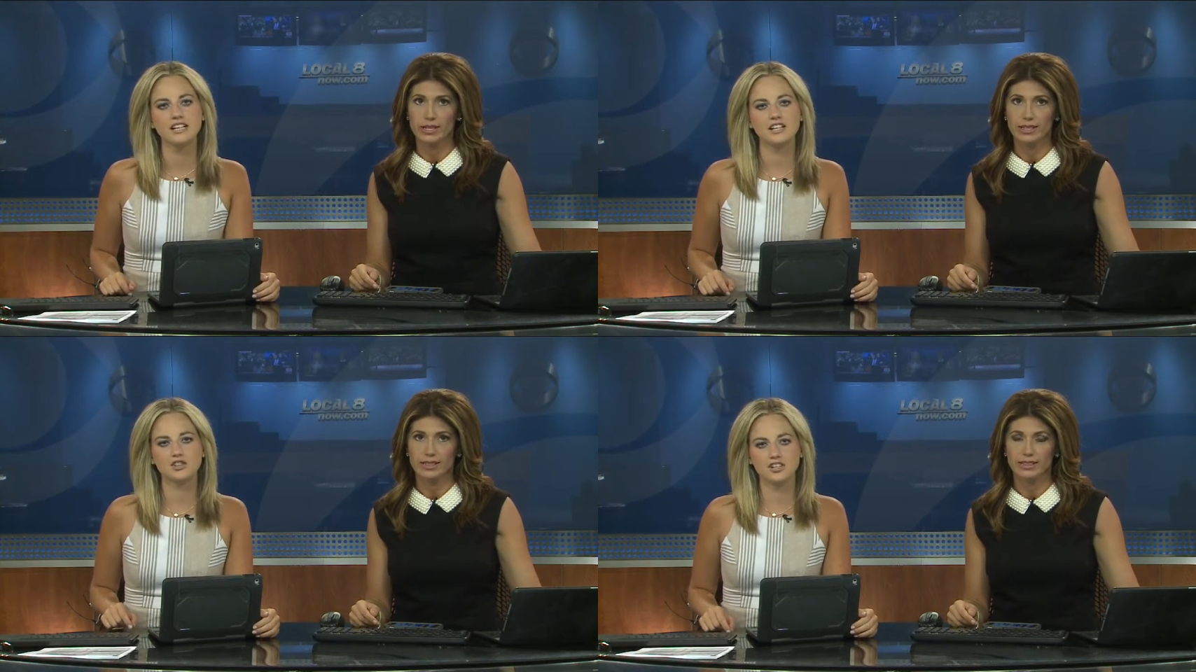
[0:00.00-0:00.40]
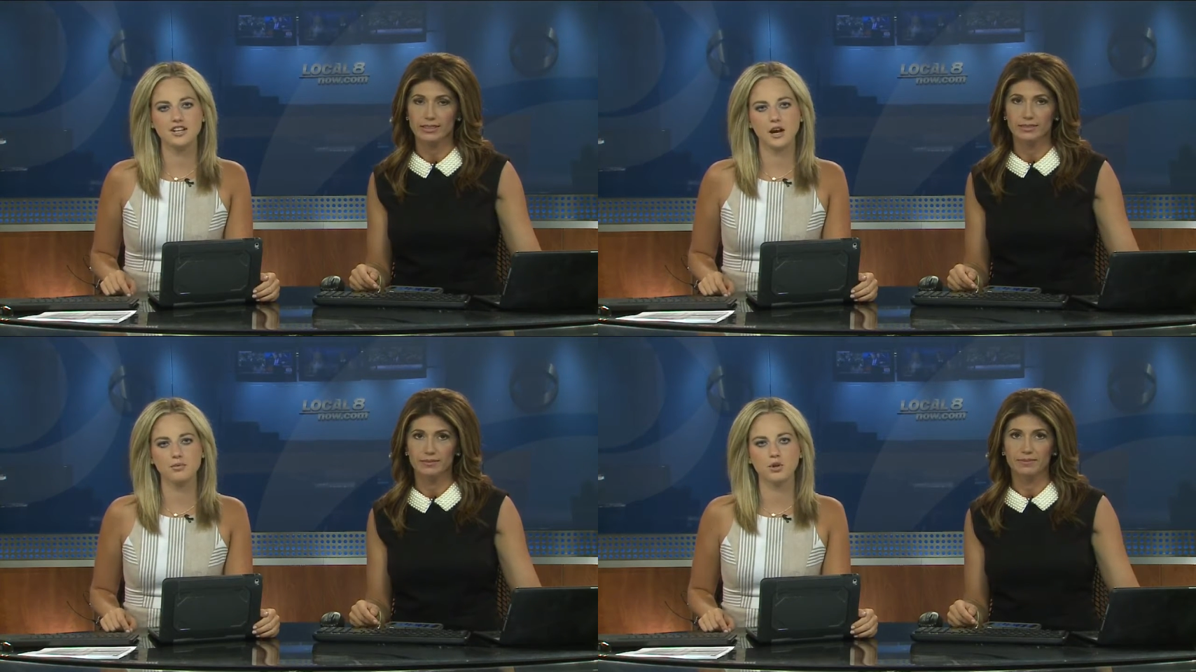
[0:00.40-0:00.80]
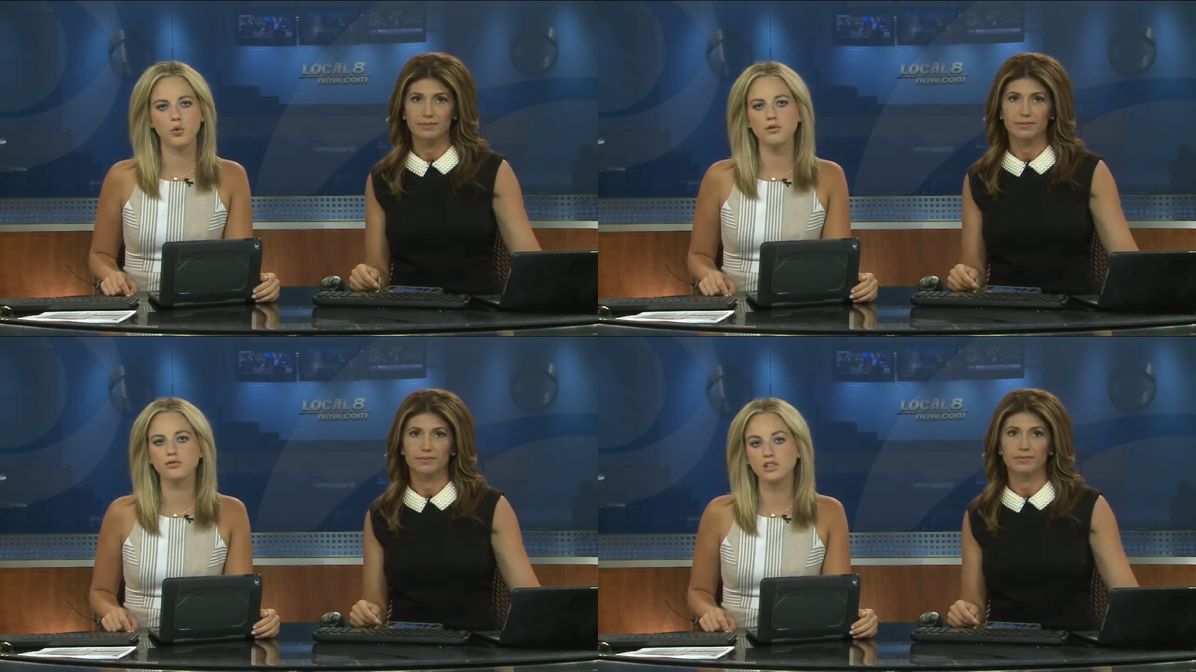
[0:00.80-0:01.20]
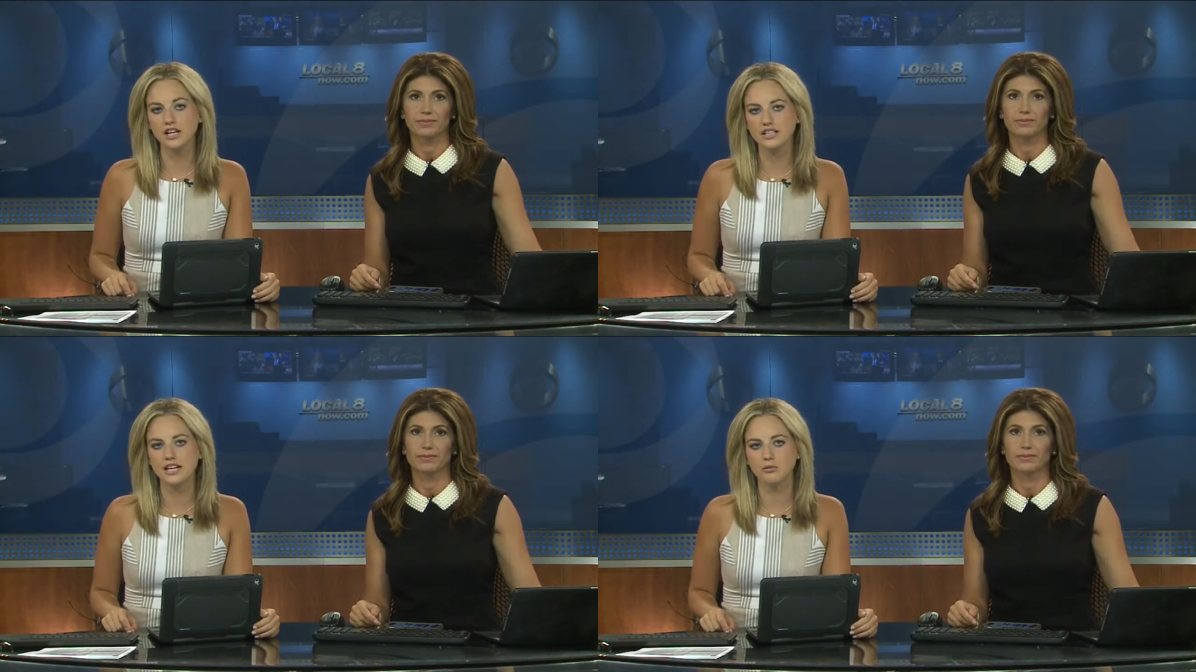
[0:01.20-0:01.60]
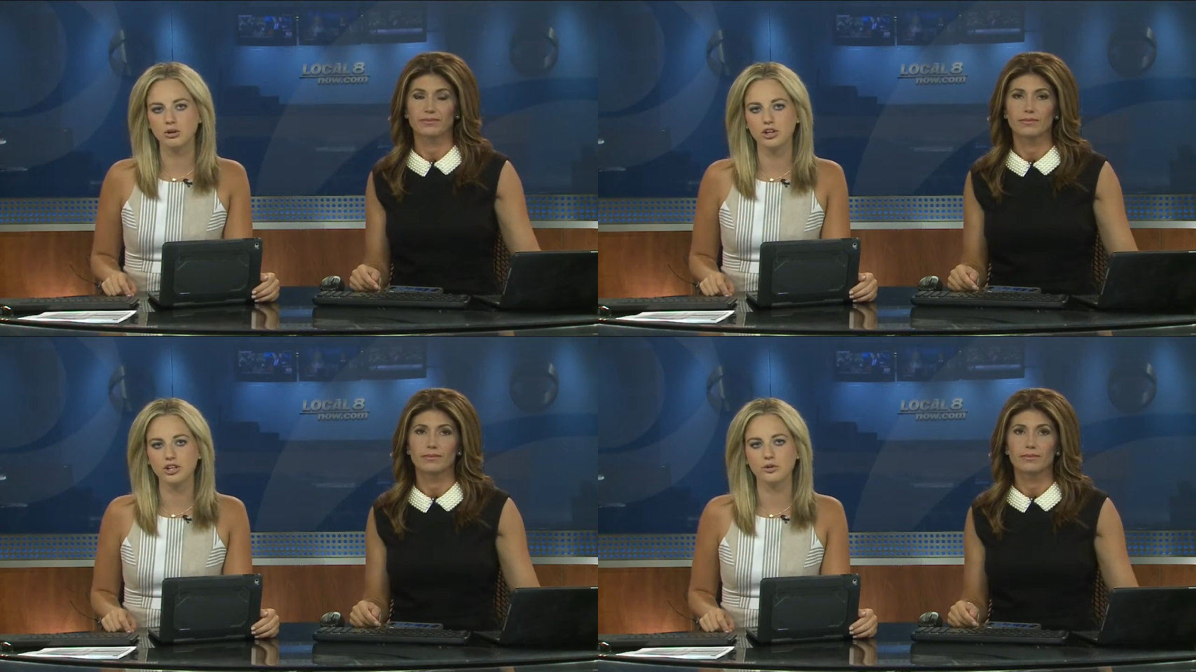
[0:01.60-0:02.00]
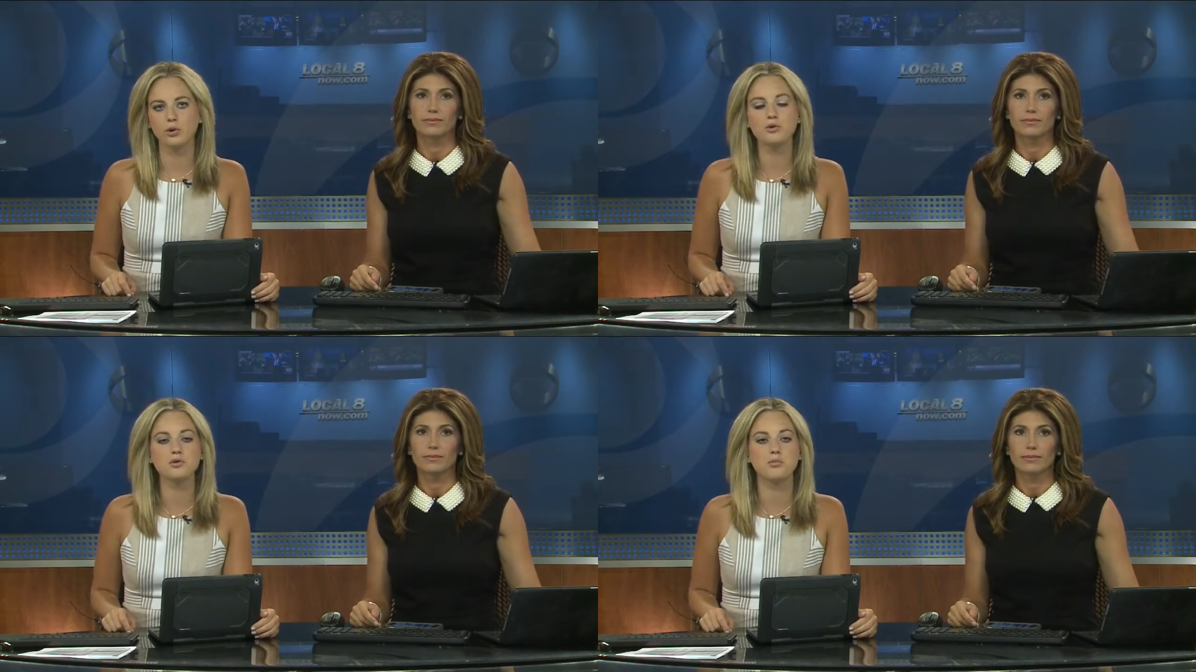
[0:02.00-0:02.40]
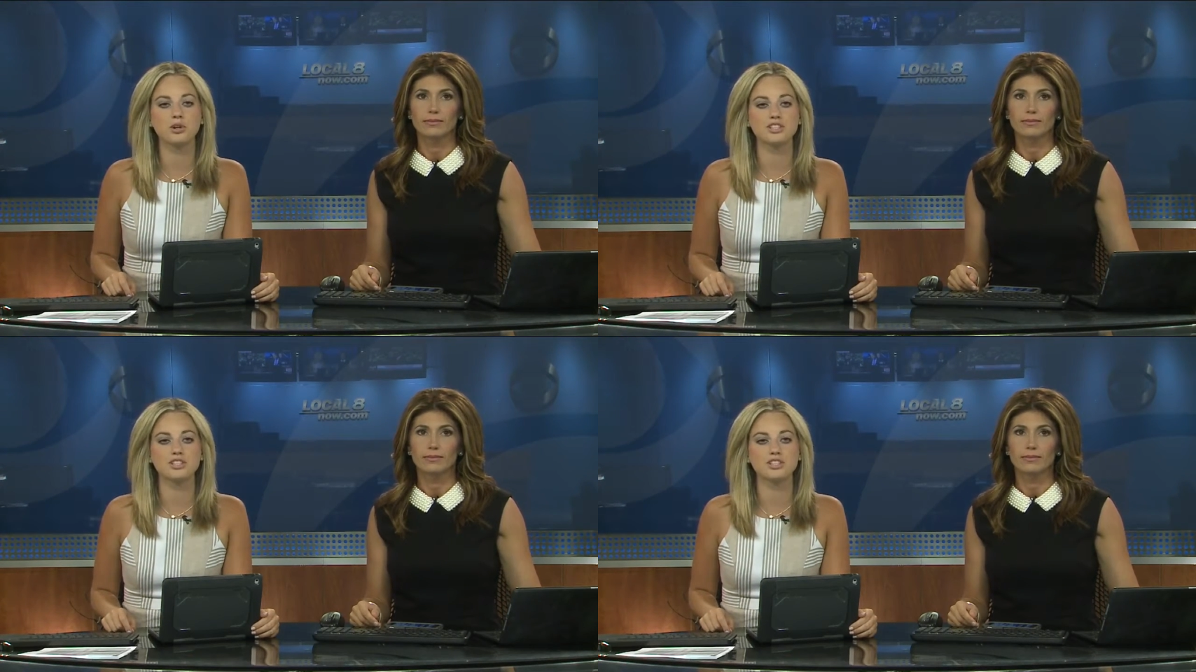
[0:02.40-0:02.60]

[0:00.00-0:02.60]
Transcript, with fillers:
Speaker 1: It just happened in one flooded neighborhood in Rosenberg,